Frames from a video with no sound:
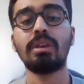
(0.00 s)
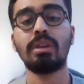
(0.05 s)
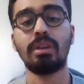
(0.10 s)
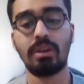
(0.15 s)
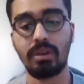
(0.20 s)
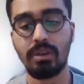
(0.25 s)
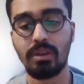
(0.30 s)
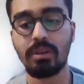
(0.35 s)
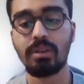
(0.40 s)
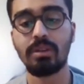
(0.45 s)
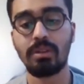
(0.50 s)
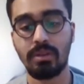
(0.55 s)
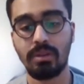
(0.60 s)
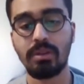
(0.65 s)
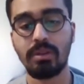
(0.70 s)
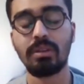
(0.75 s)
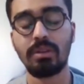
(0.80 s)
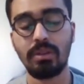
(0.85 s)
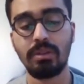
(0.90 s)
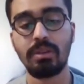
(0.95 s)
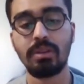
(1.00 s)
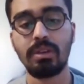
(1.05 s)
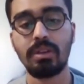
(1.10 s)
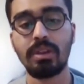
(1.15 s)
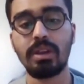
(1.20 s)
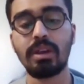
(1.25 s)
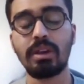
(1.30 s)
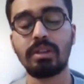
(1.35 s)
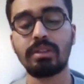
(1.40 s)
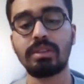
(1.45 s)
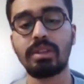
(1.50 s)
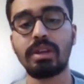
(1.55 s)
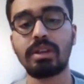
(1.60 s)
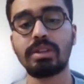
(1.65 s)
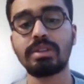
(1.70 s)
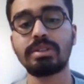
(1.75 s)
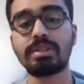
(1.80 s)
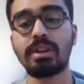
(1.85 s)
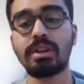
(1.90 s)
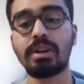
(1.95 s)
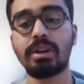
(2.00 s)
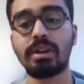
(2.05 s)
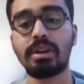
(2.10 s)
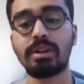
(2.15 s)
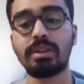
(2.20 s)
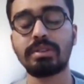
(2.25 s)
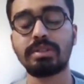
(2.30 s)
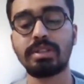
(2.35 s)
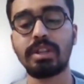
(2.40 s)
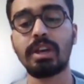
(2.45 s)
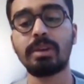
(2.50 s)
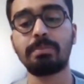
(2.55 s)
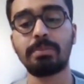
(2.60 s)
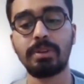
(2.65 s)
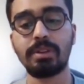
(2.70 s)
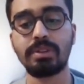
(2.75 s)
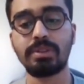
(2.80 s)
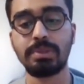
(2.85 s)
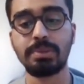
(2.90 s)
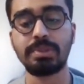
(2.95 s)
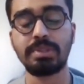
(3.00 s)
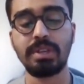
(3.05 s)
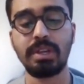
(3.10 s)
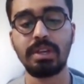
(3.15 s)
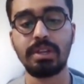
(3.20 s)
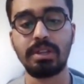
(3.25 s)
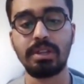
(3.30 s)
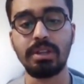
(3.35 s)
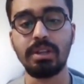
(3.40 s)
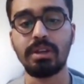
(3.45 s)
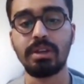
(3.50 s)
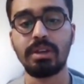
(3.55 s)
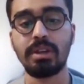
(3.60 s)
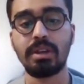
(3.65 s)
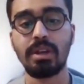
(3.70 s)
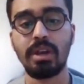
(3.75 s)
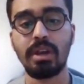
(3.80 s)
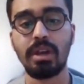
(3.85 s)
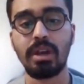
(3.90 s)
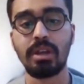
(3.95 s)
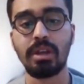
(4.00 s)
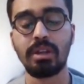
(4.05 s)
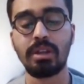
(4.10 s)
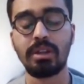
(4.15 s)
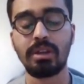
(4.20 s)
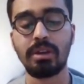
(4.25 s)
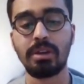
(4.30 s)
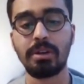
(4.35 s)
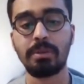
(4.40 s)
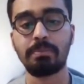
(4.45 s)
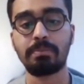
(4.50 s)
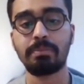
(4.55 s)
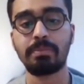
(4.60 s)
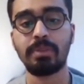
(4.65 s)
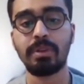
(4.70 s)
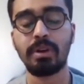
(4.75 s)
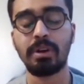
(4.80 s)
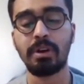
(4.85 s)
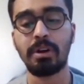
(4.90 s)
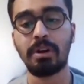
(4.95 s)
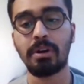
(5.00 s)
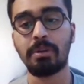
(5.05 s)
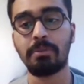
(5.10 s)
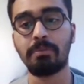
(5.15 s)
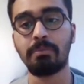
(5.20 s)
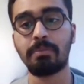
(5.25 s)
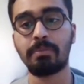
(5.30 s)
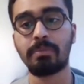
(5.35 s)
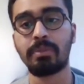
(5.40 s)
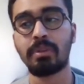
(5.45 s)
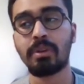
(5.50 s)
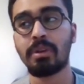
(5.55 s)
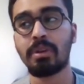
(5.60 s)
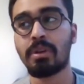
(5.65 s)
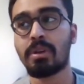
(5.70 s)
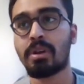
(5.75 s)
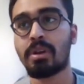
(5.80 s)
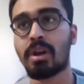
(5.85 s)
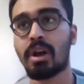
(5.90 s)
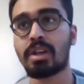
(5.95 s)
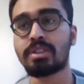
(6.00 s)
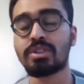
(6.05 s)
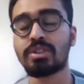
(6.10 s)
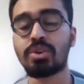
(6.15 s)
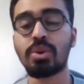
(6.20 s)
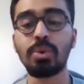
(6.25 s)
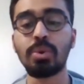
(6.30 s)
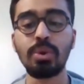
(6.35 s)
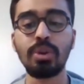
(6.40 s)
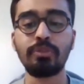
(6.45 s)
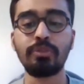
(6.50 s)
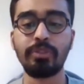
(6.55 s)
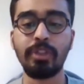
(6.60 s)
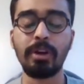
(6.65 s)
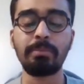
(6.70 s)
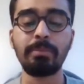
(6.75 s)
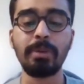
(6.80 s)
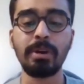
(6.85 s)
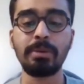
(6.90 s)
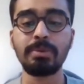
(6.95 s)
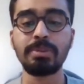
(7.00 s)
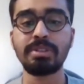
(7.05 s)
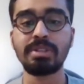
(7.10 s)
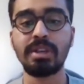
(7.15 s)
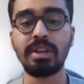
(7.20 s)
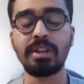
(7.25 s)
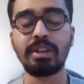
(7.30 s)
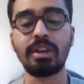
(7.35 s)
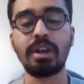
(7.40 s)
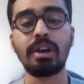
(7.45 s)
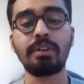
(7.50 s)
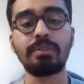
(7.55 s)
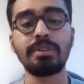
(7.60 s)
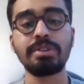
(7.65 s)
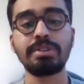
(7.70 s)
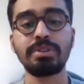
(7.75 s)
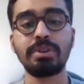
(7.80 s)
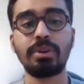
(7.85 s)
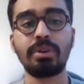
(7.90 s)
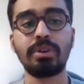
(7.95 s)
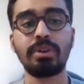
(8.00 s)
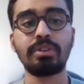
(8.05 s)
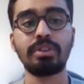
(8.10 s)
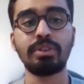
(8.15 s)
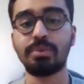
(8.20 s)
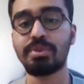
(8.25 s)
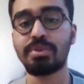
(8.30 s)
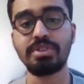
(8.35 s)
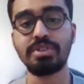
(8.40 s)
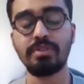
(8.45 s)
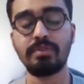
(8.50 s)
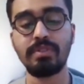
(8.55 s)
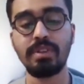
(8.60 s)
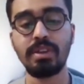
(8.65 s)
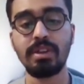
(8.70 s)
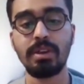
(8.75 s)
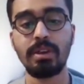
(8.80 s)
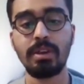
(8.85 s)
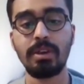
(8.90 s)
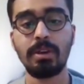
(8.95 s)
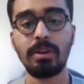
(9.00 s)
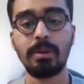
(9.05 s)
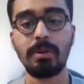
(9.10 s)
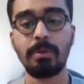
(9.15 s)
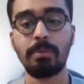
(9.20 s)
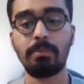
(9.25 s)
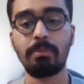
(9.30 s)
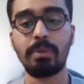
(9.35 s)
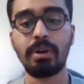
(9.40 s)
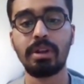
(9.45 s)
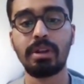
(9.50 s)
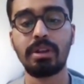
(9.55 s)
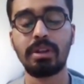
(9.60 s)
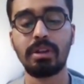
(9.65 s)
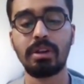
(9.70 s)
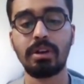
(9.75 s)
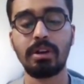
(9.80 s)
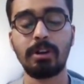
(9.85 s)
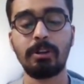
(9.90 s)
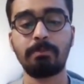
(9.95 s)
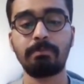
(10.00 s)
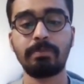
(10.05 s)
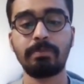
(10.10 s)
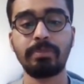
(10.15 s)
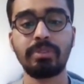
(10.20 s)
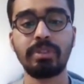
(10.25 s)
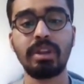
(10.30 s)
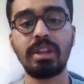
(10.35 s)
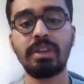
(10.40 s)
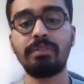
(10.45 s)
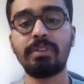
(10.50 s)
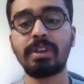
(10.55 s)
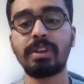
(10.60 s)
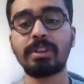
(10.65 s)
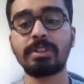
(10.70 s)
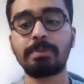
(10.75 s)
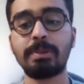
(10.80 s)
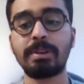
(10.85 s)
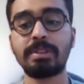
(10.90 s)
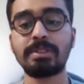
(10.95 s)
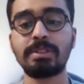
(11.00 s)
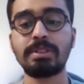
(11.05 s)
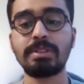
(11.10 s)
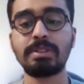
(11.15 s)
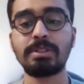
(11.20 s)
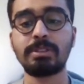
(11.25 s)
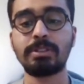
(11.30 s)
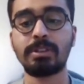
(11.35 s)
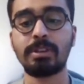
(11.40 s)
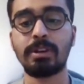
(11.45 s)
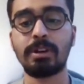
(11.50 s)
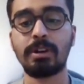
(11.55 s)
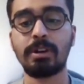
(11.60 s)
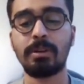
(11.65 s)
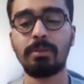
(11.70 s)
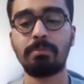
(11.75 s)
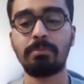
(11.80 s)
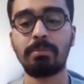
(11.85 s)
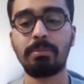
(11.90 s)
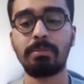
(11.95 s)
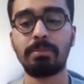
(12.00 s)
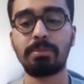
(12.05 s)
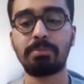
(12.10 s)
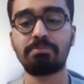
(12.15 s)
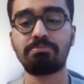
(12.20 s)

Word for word: comes yeah. in? Yeah, there is a stipend associated, right. and uh, um, as a rule of thumb, I would say it covers your tuition fee, mm -hmm. but uh, the living expenses. Um,